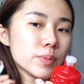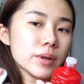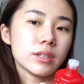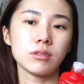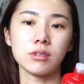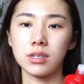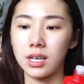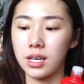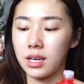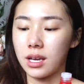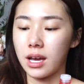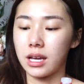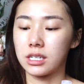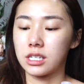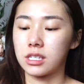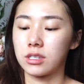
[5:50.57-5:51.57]
but today
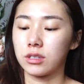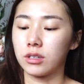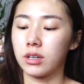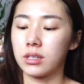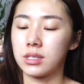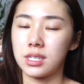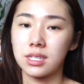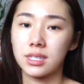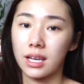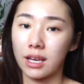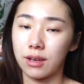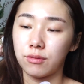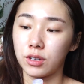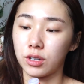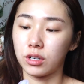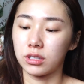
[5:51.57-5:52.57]
I just thought since I
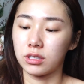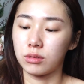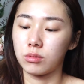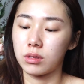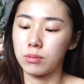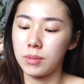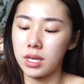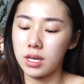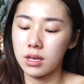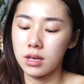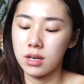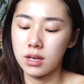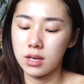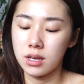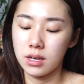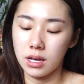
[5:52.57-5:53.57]
have the cotton with me,
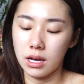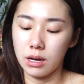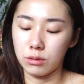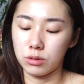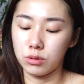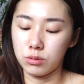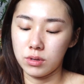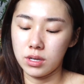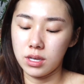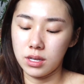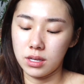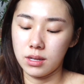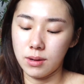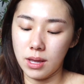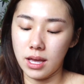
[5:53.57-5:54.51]
I would do it.